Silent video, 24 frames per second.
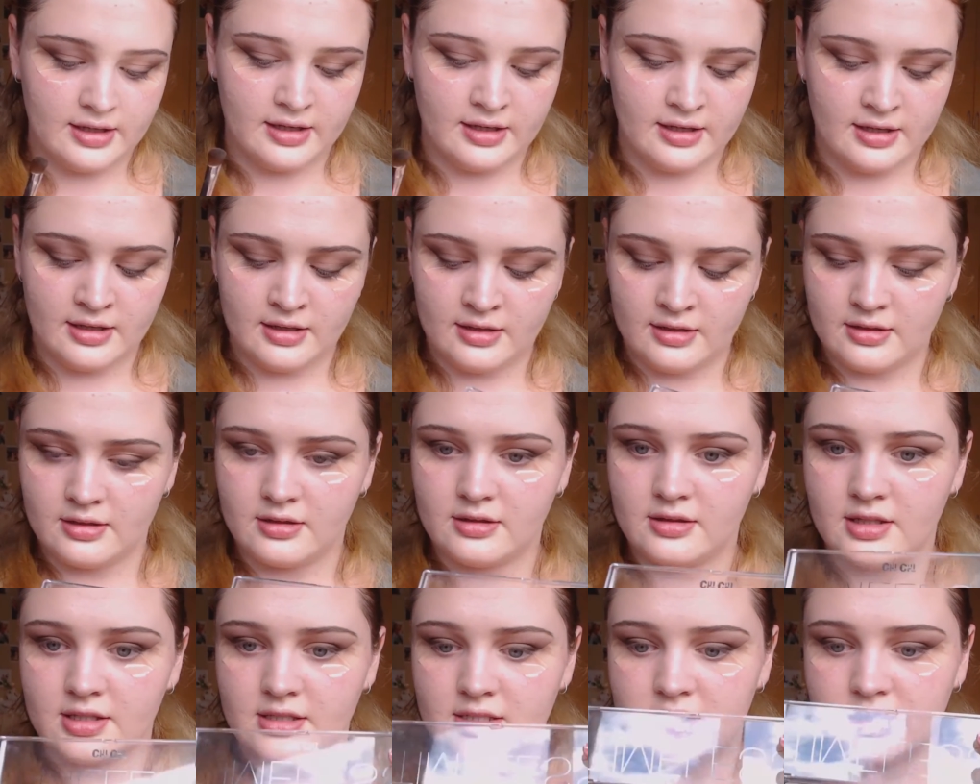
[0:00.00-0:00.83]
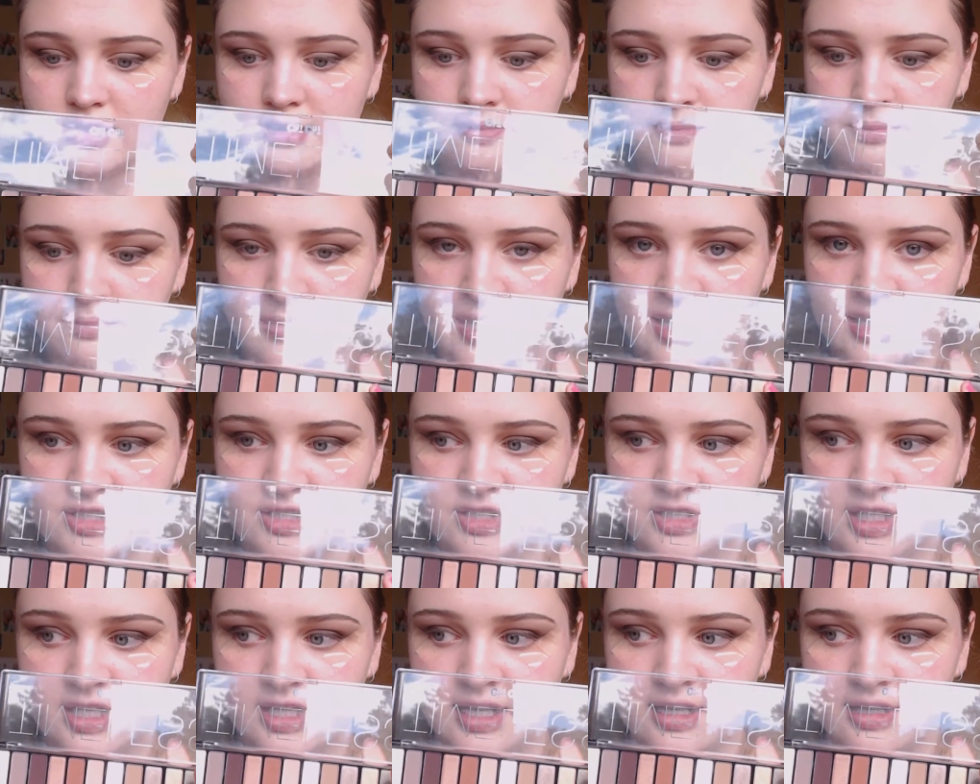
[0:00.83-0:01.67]
and this
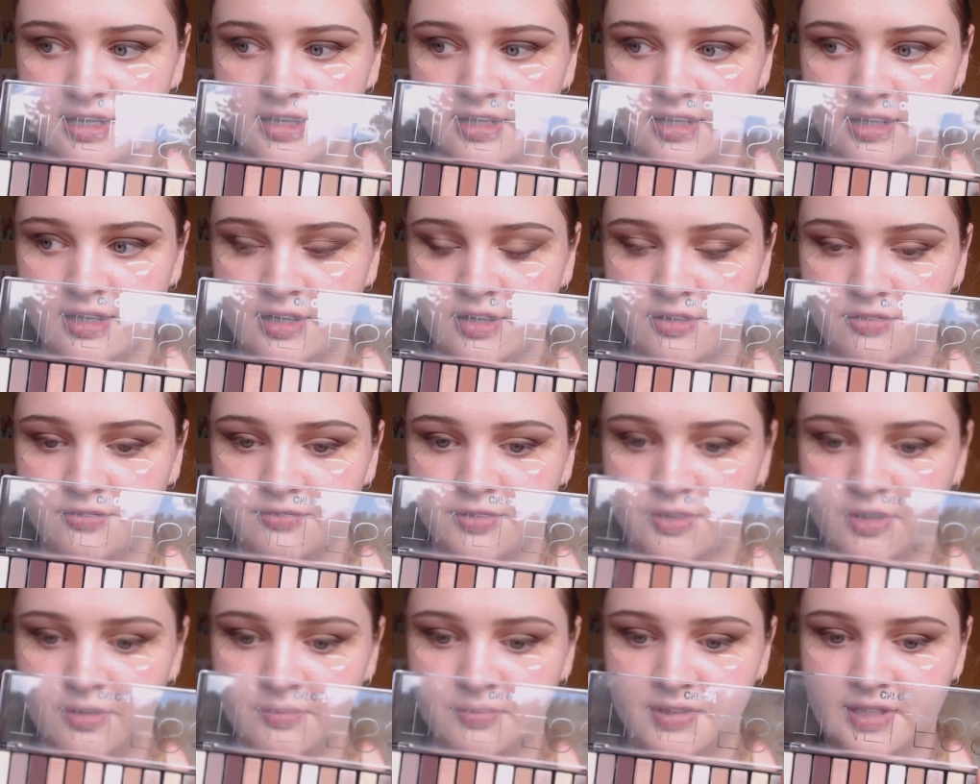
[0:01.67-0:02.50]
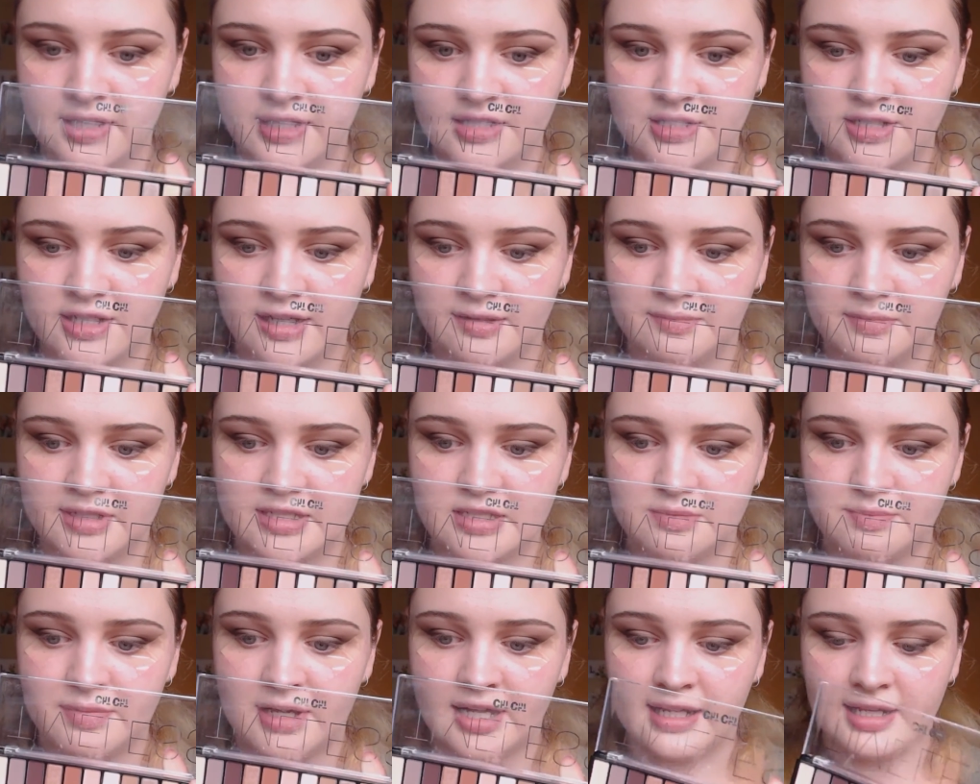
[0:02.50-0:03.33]
matte shade here from the
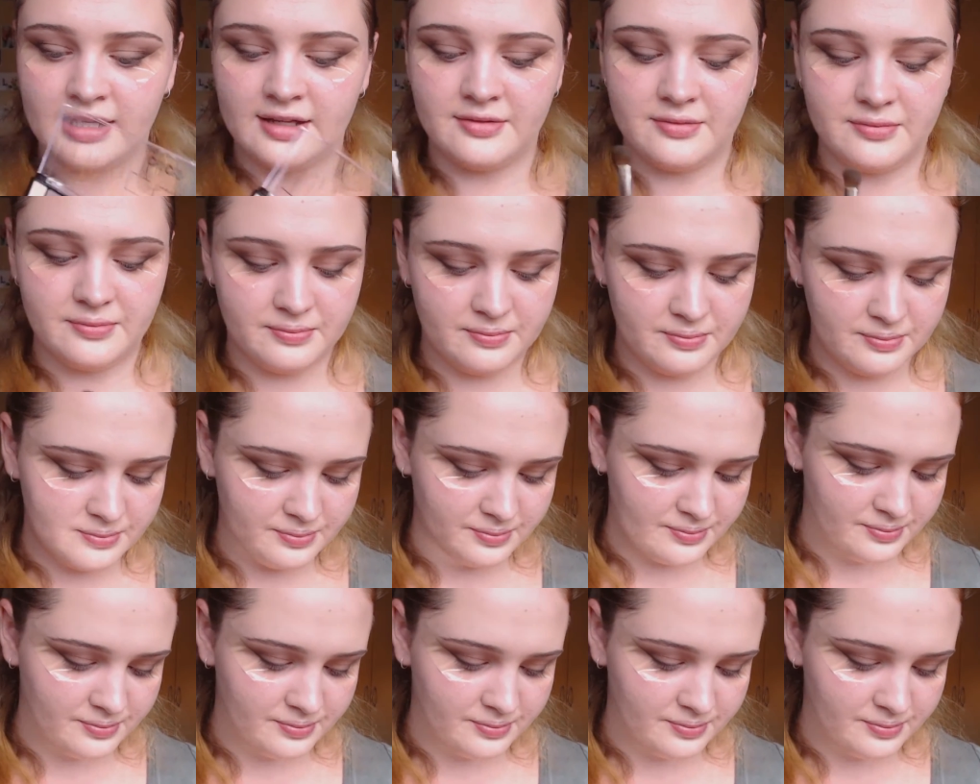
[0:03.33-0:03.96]
Timeless palette.